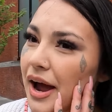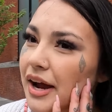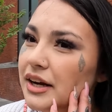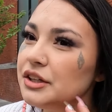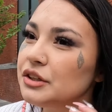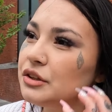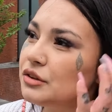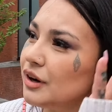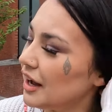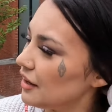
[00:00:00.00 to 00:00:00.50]
I
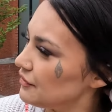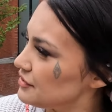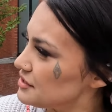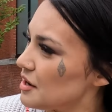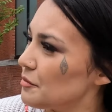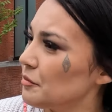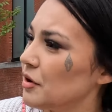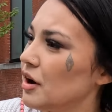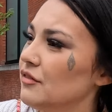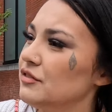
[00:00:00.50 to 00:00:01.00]
do have
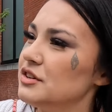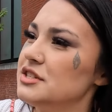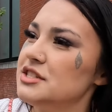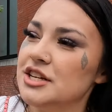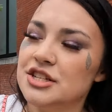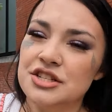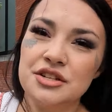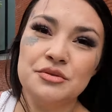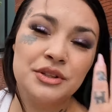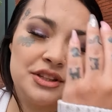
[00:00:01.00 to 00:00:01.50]
some
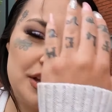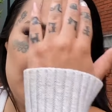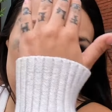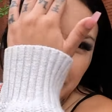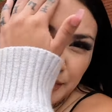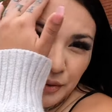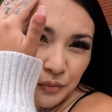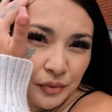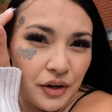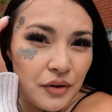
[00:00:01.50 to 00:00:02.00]
conversation with
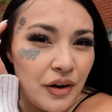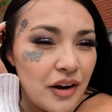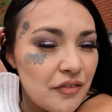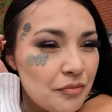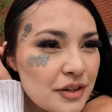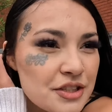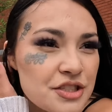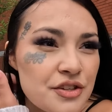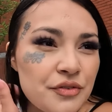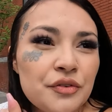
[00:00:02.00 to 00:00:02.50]
them, but we don't
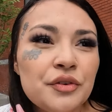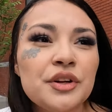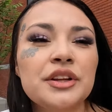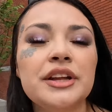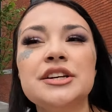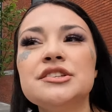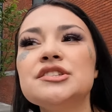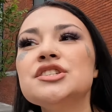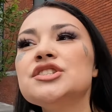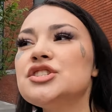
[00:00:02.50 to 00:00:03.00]
have much of a
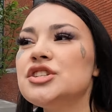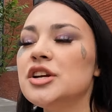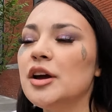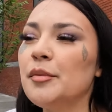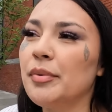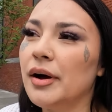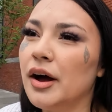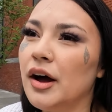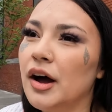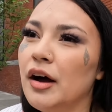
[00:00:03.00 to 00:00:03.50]

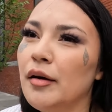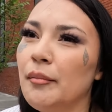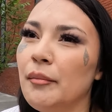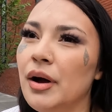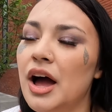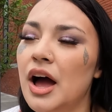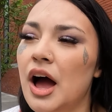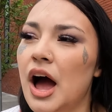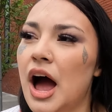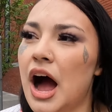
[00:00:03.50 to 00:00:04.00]
relationship.
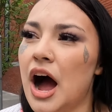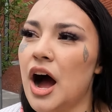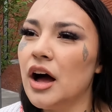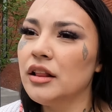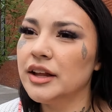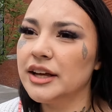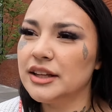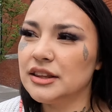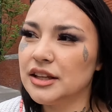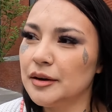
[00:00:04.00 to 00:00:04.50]

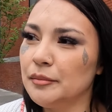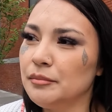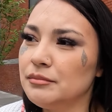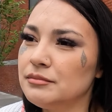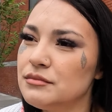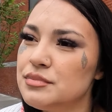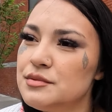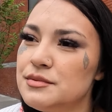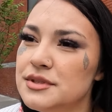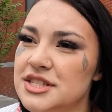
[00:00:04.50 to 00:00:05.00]
I'll let
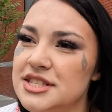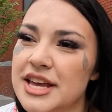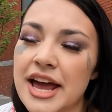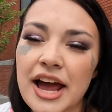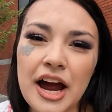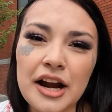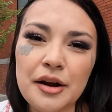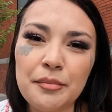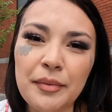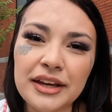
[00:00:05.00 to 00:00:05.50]
them say
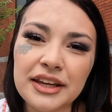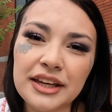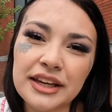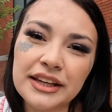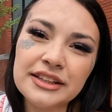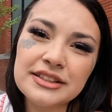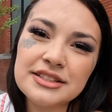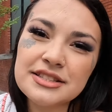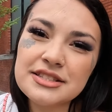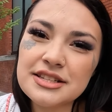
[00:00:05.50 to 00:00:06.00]
hi to my
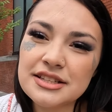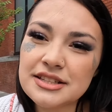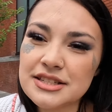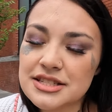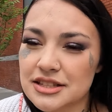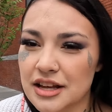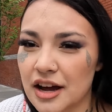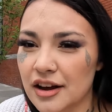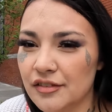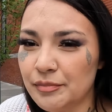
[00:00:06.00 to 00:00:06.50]
kids and
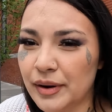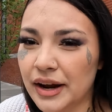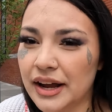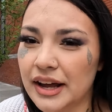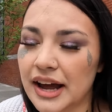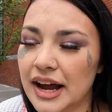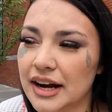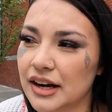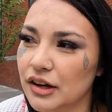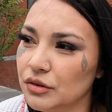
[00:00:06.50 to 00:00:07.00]
stuff, but
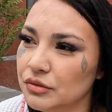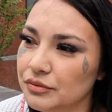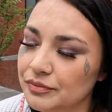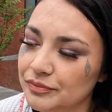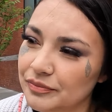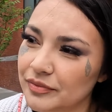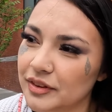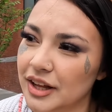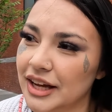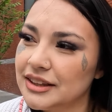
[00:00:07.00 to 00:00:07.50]
I don't
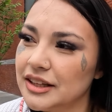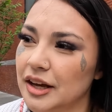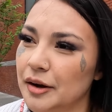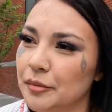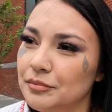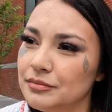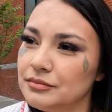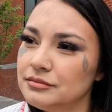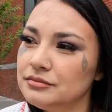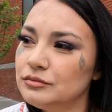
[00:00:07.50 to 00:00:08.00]
let
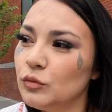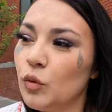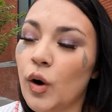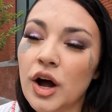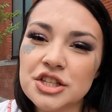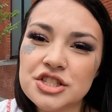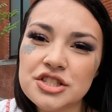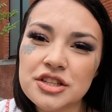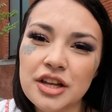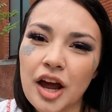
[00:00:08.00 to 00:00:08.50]
them
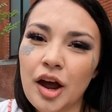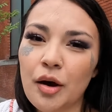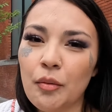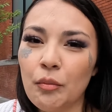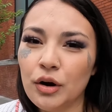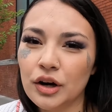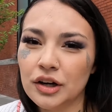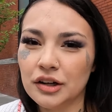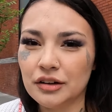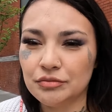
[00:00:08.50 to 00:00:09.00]
watch
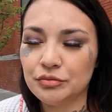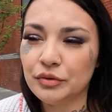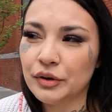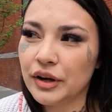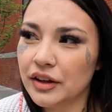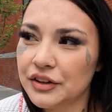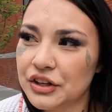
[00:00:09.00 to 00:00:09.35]
them or,